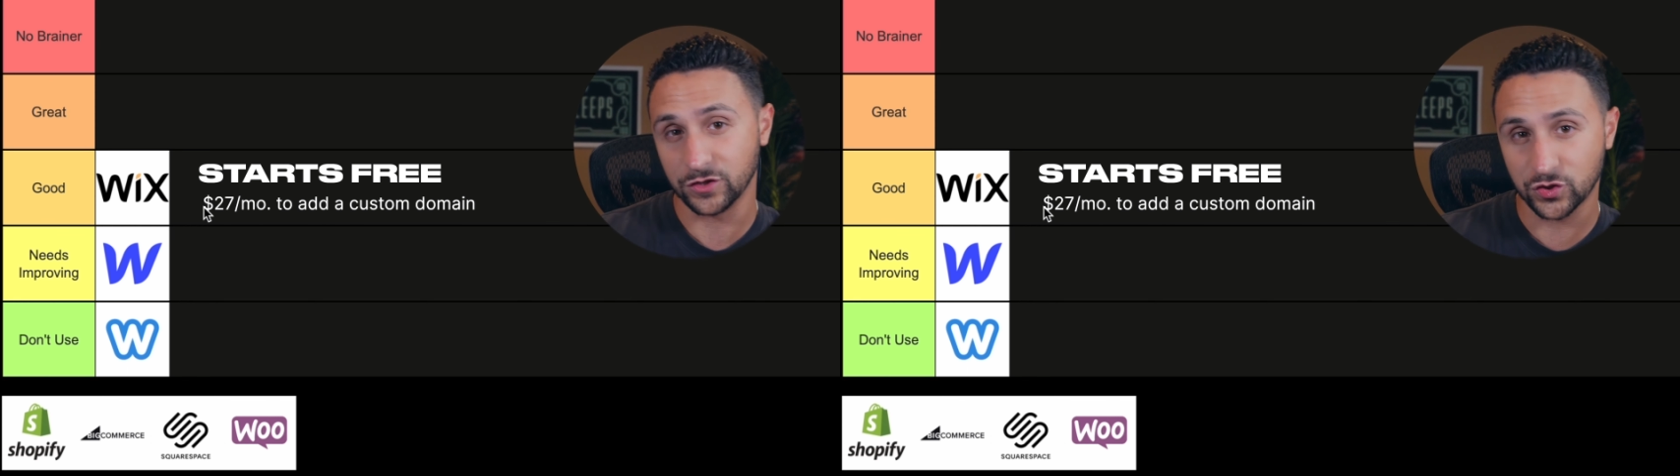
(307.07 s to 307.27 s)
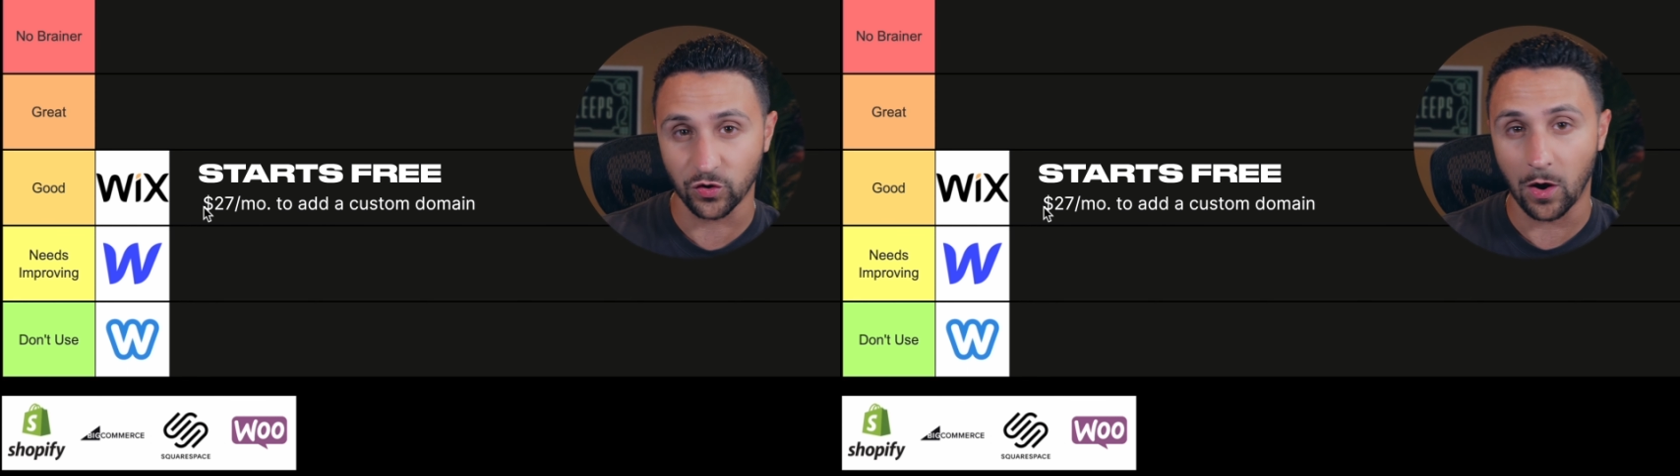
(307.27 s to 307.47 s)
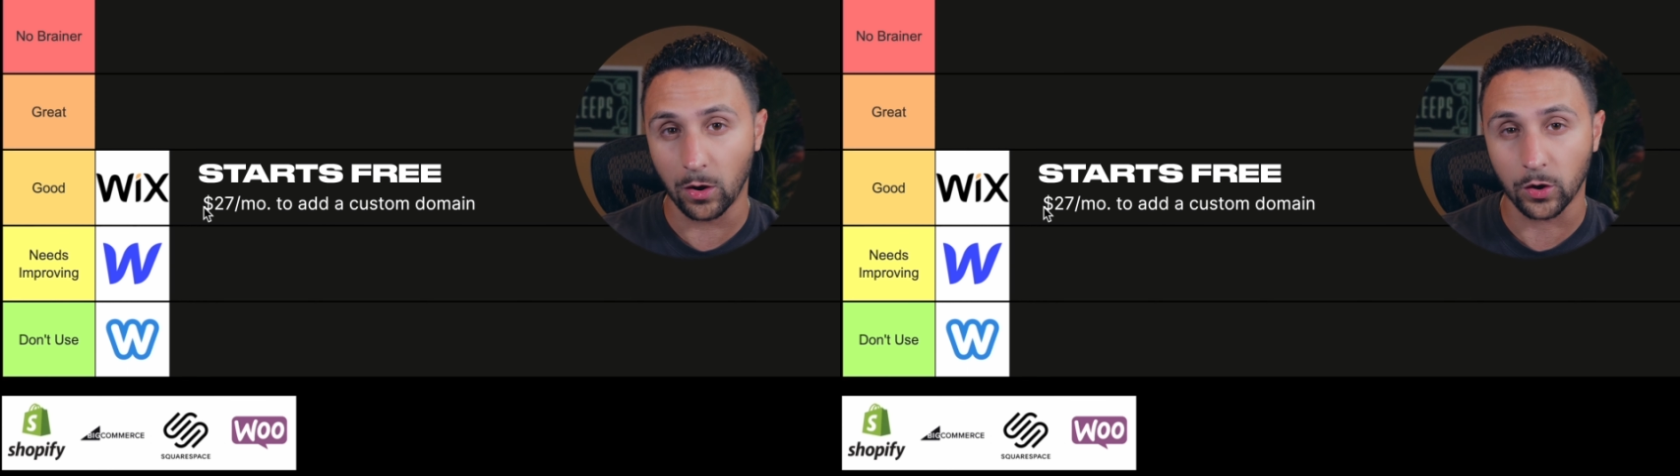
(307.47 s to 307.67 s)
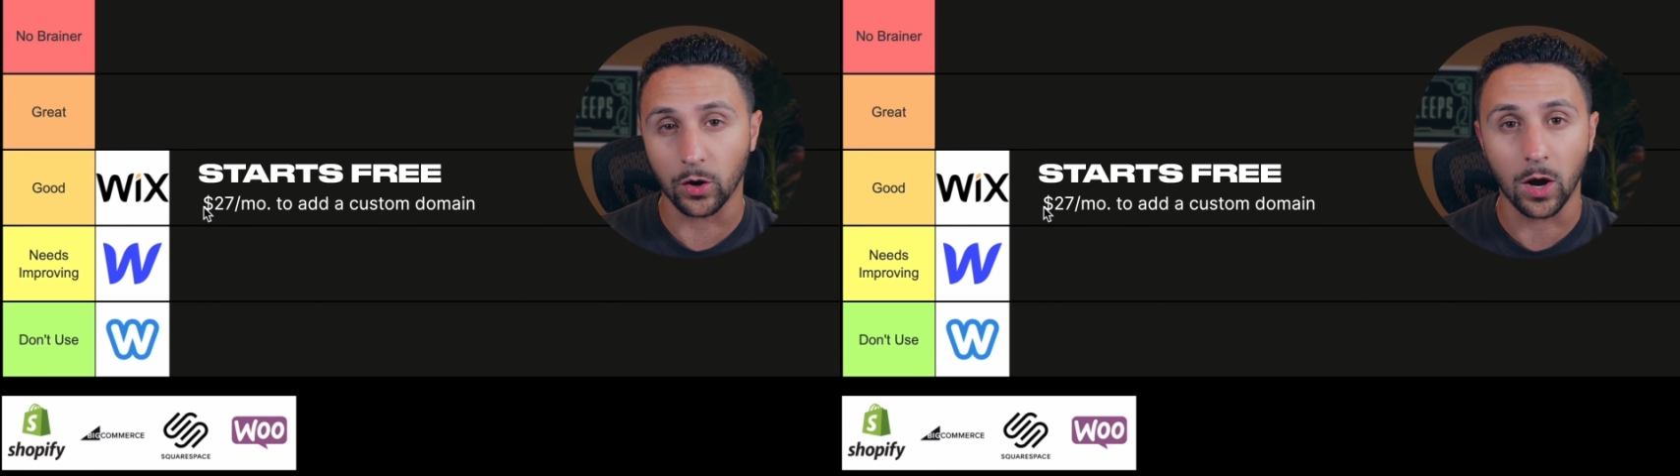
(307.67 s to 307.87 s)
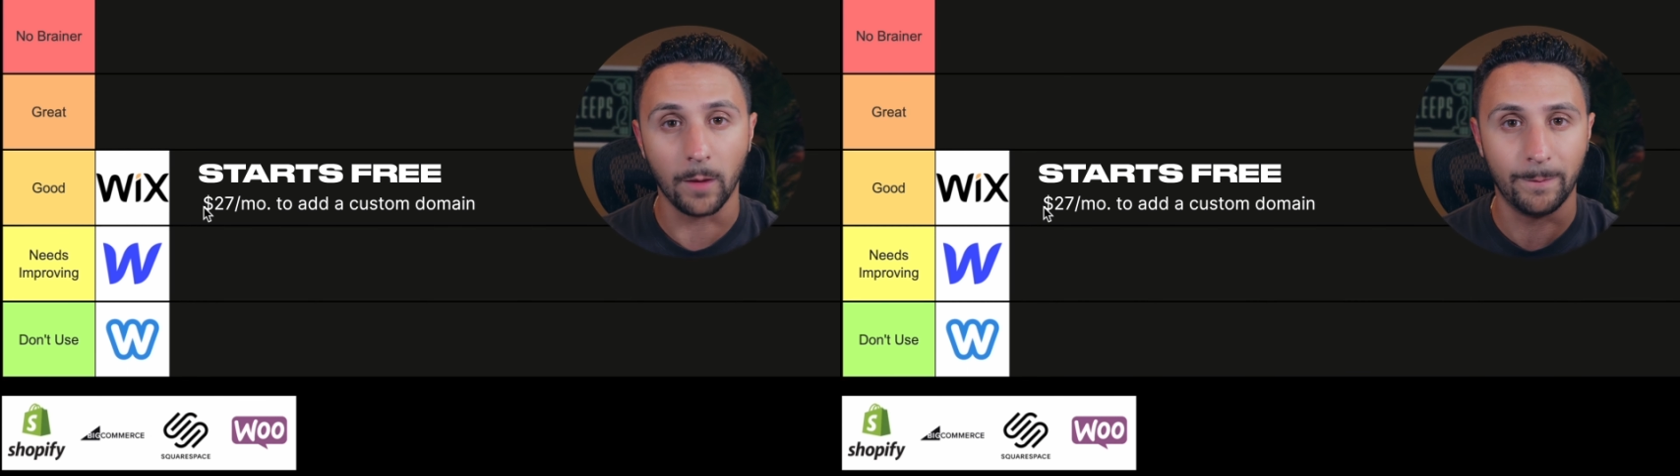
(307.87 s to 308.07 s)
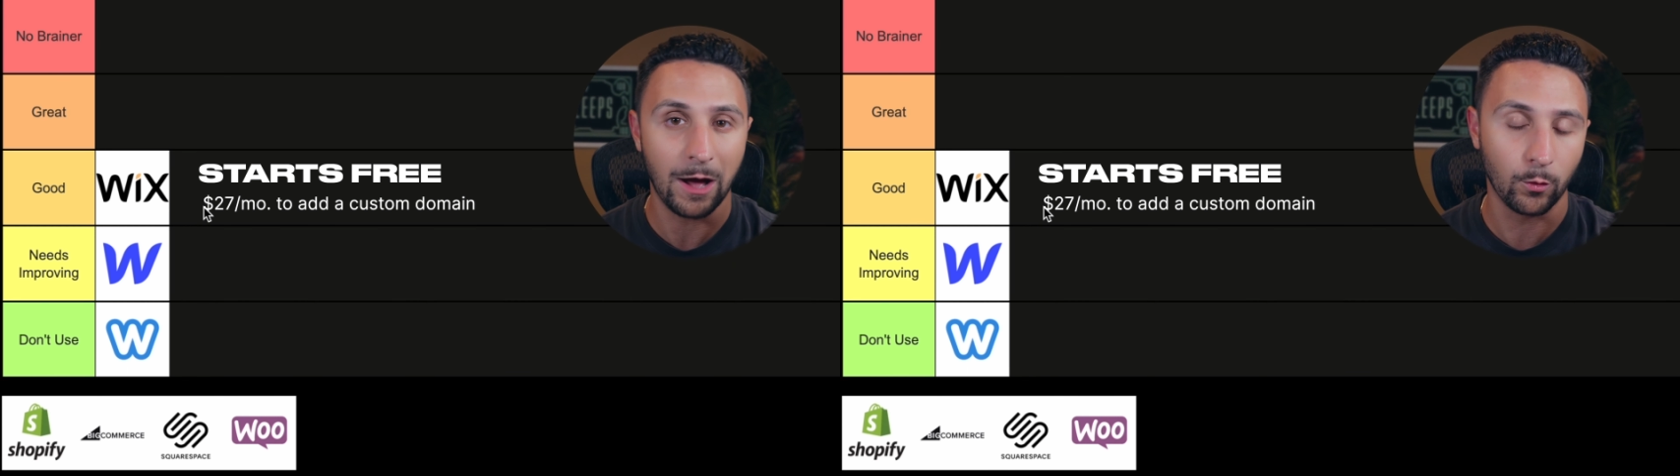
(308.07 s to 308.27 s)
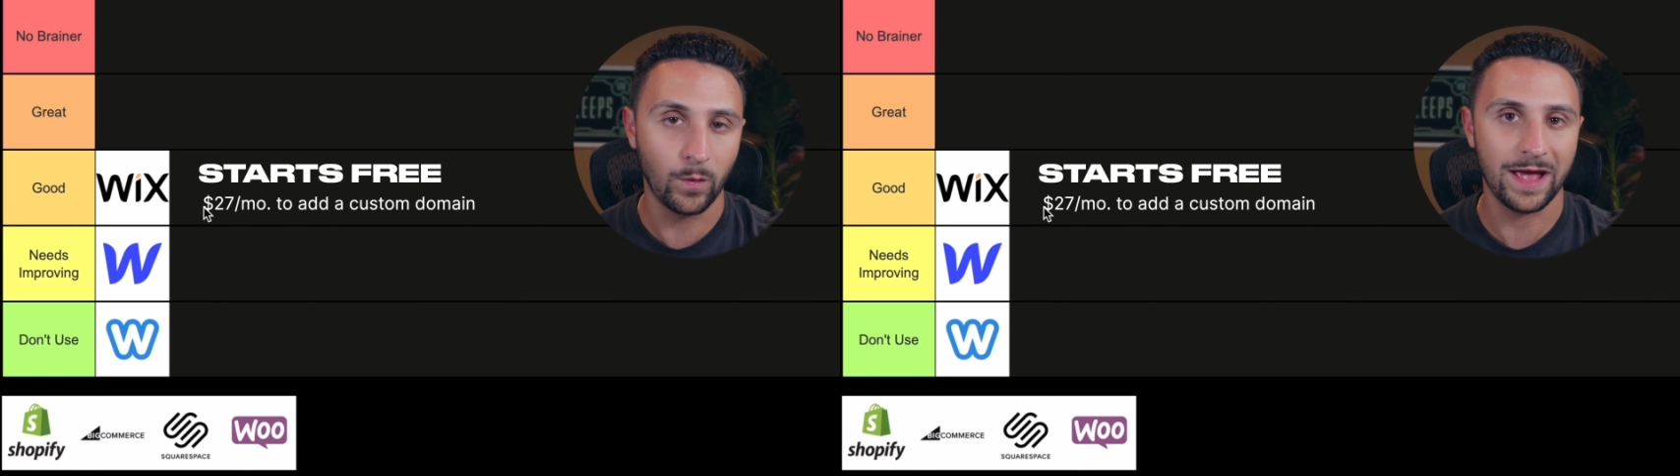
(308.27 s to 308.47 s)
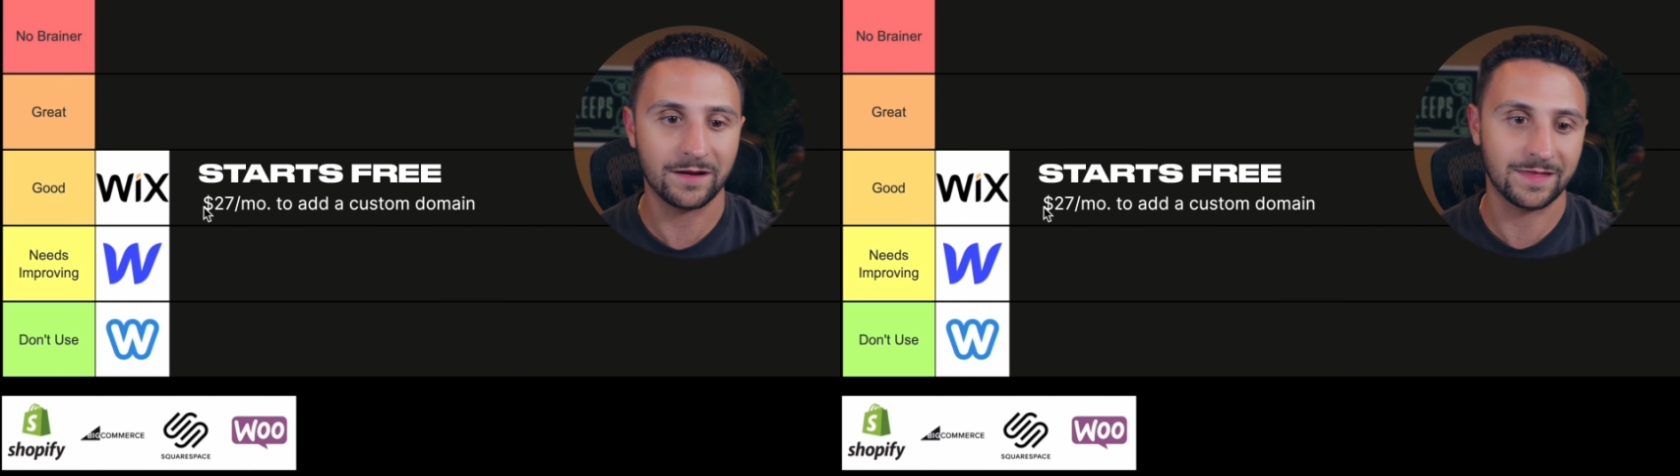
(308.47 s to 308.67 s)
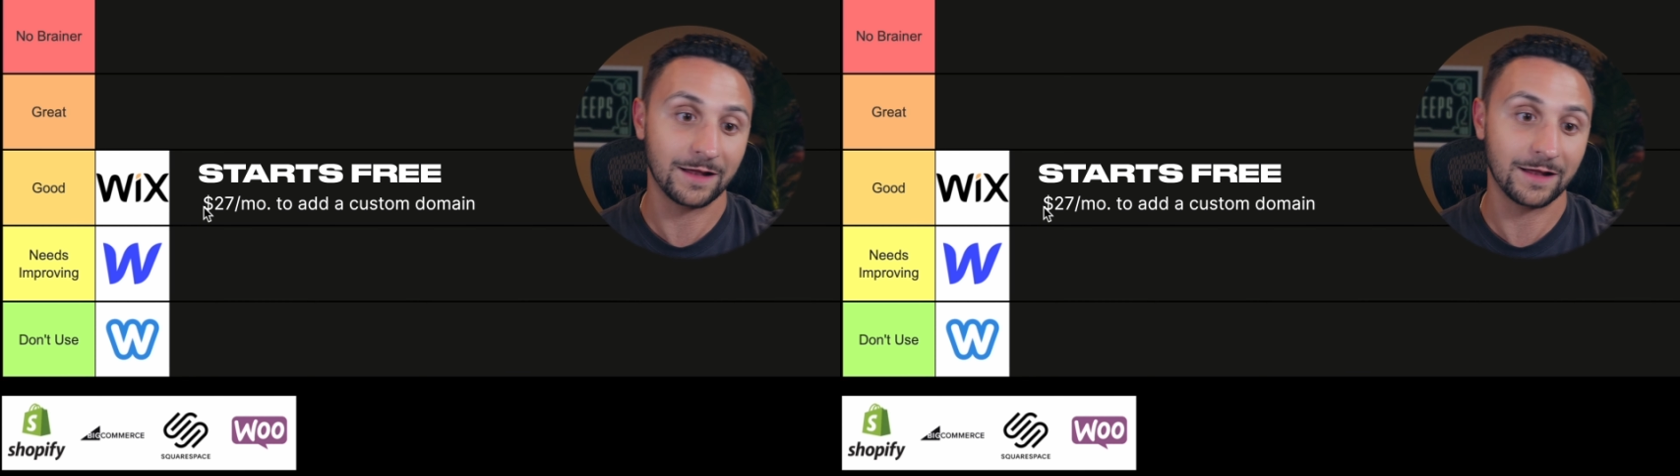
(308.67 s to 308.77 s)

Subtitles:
stronger about Wix.